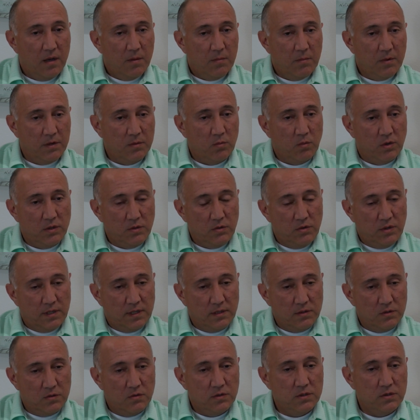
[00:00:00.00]
But what you
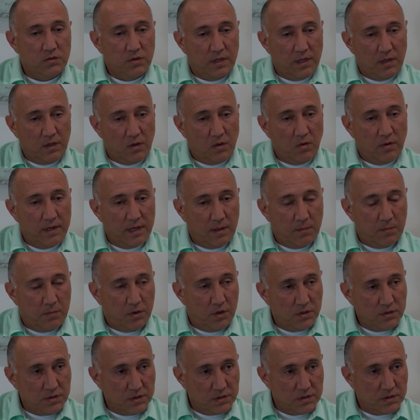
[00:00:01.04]
can do is you can go ahead and
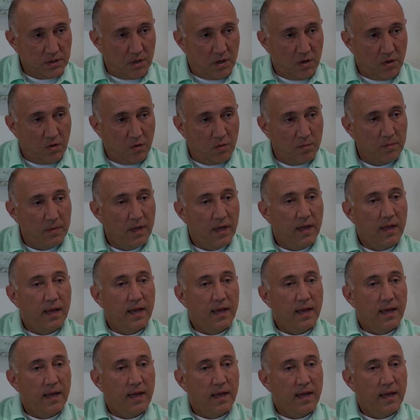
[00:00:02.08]
purchase the home,